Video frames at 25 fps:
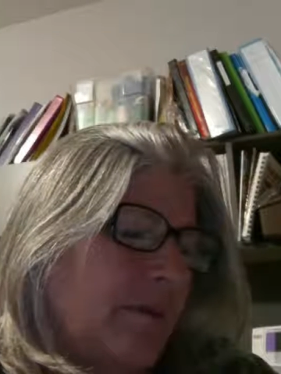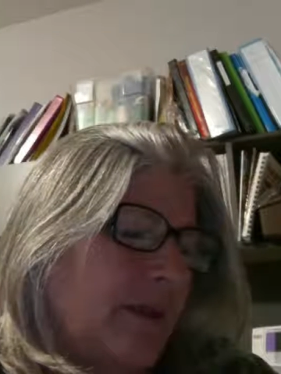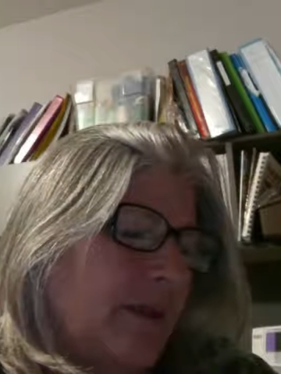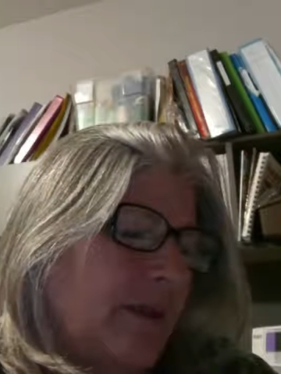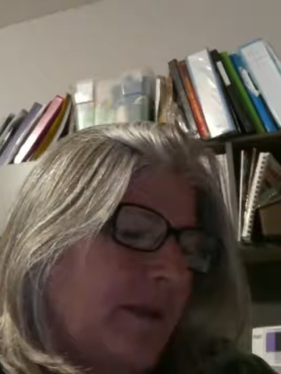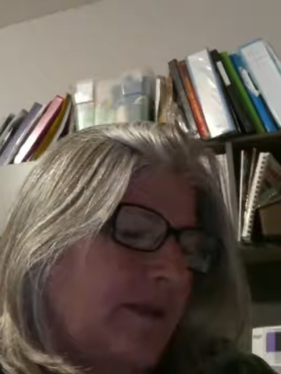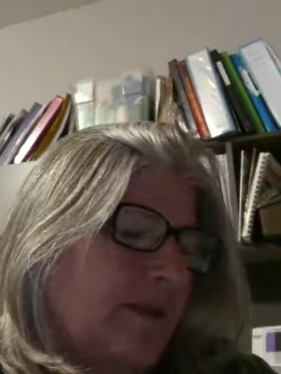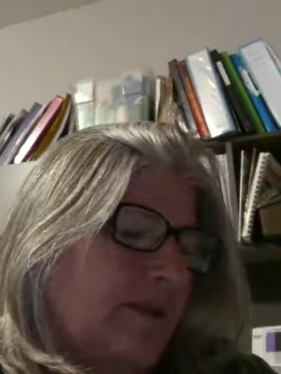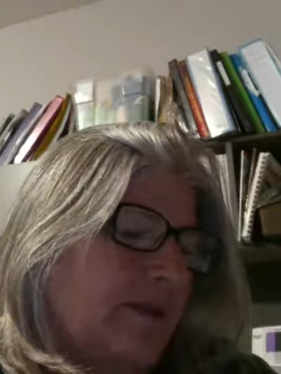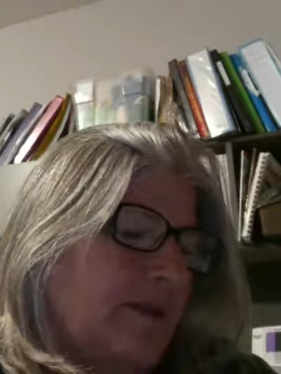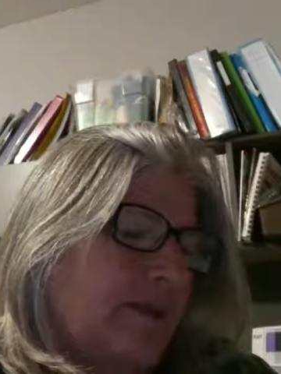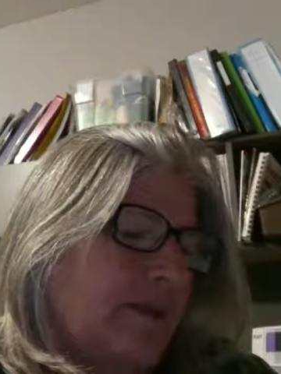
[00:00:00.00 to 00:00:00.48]

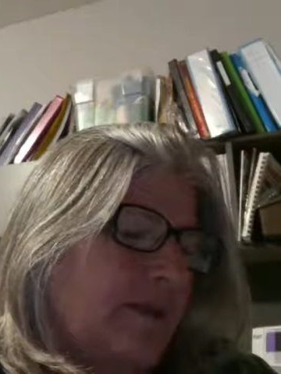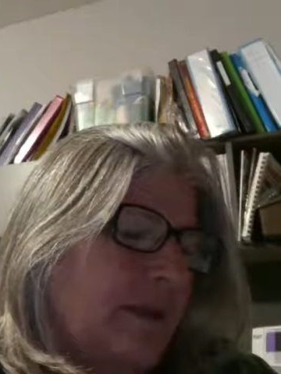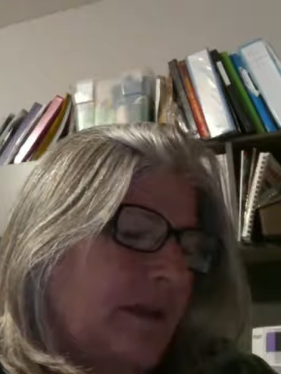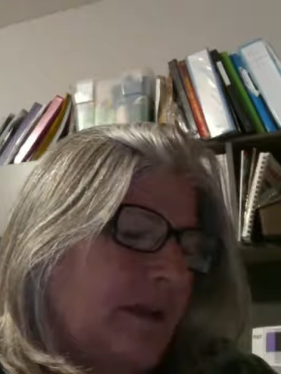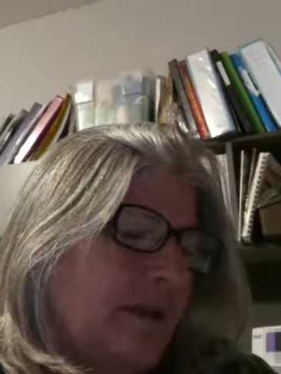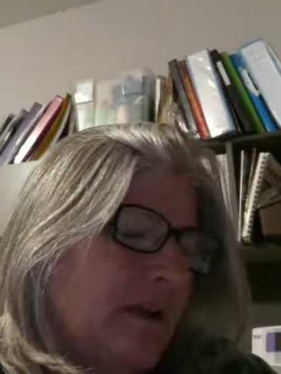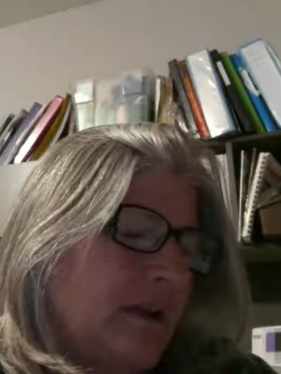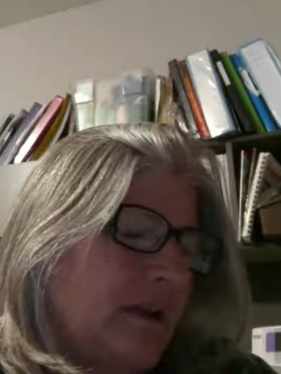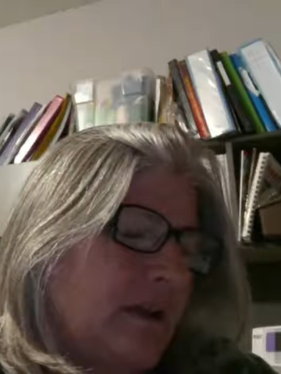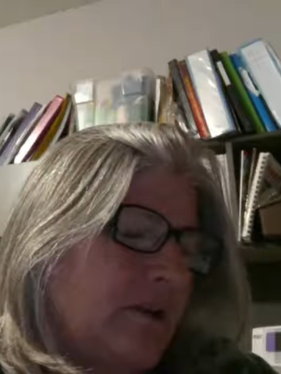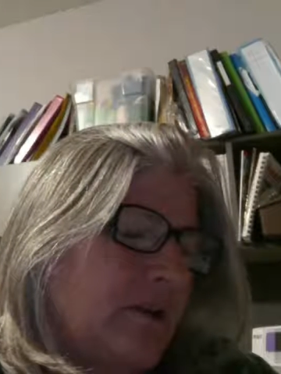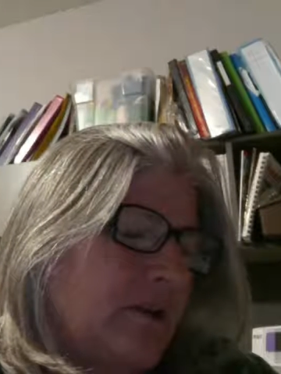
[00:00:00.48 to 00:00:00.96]
makes
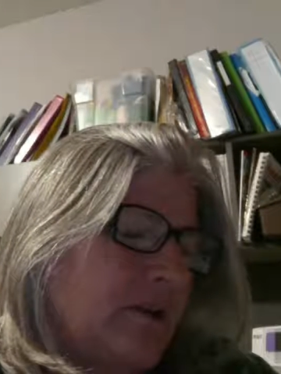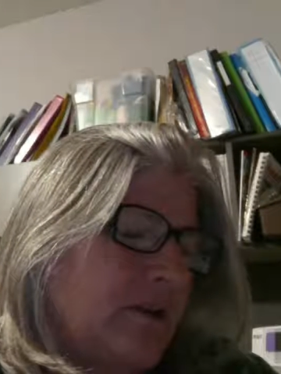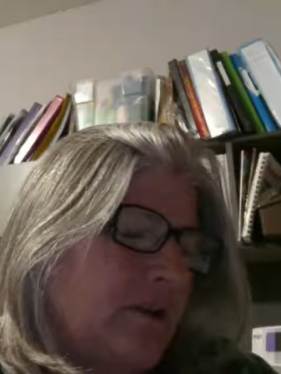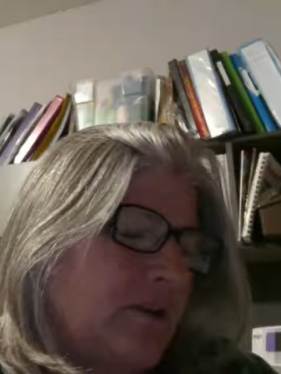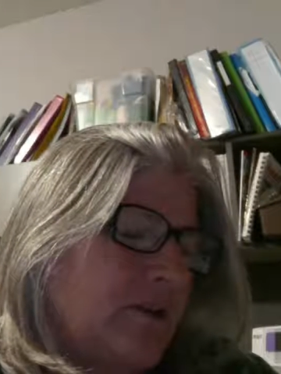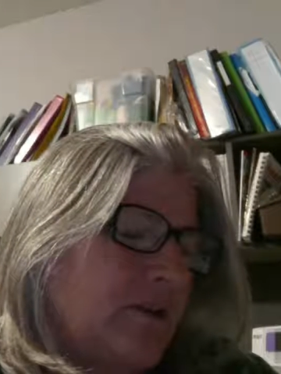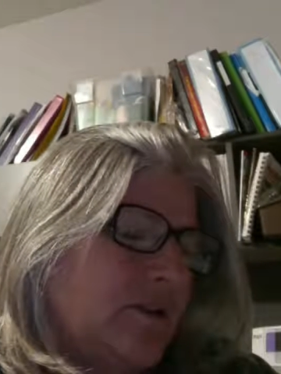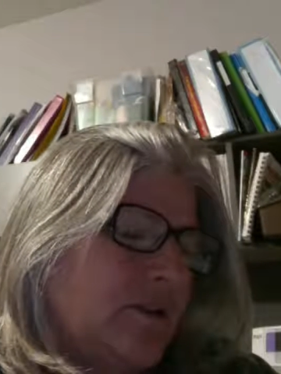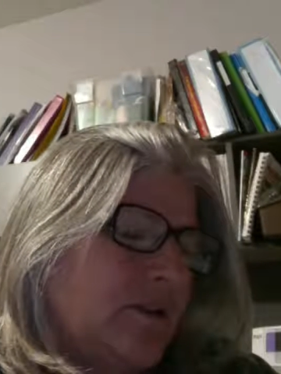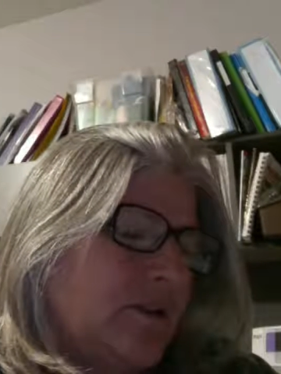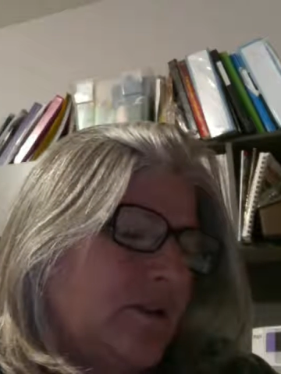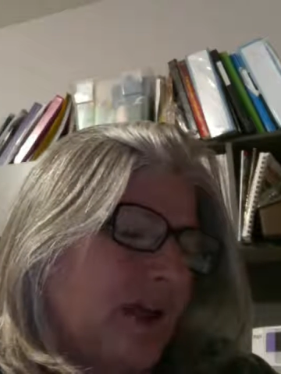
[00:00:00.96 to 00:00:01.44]
to
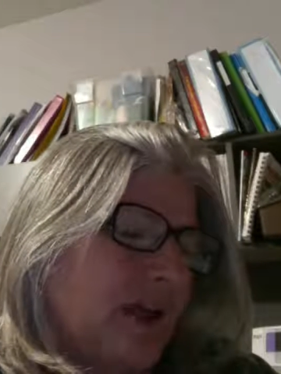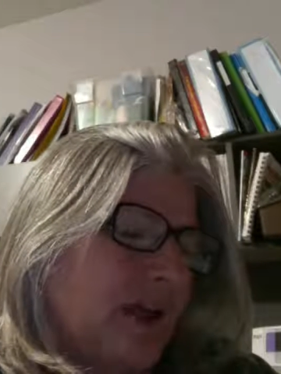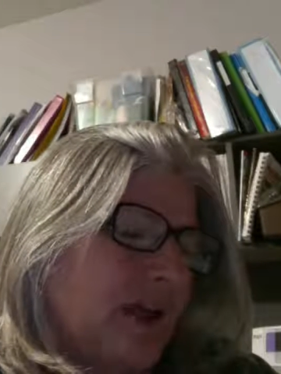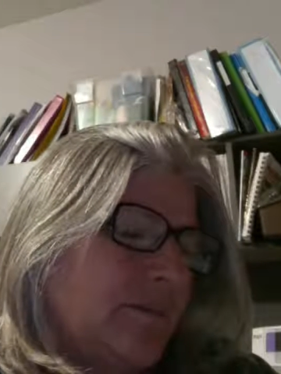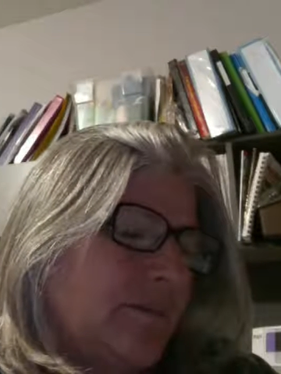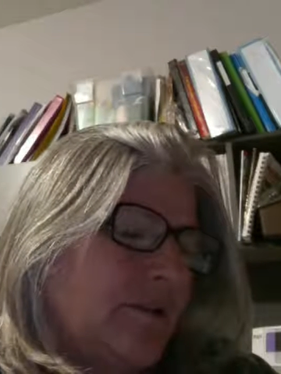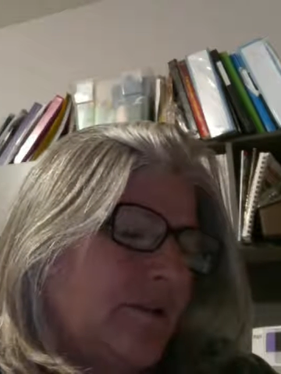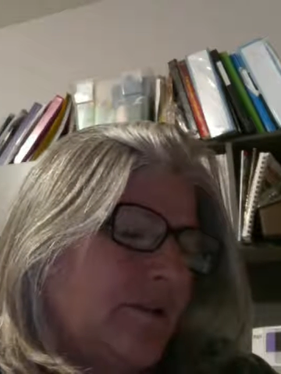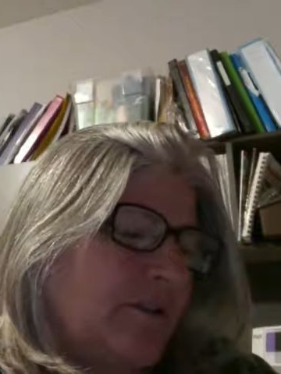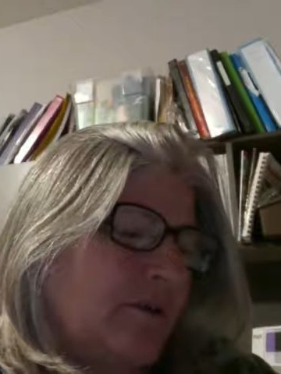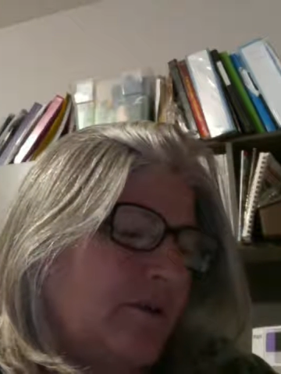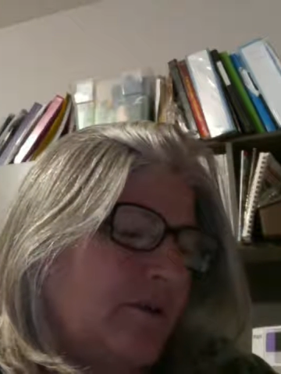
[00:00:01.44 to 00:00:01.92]
do a type
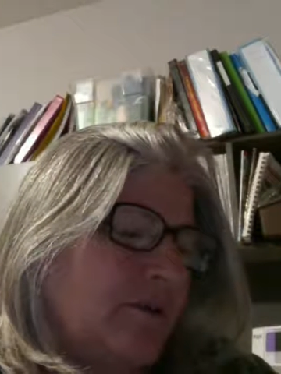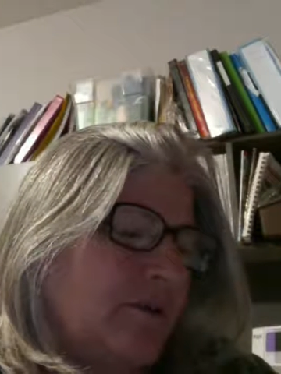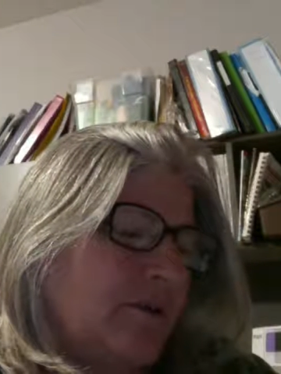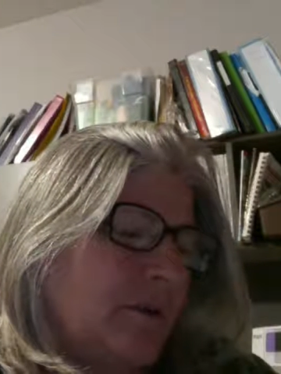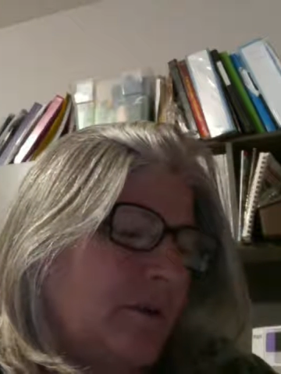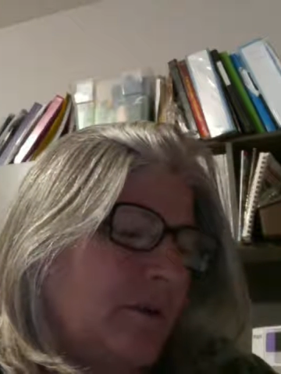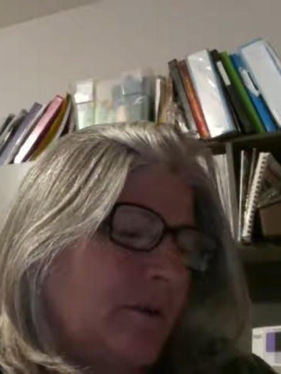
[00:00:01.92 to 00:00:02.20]
2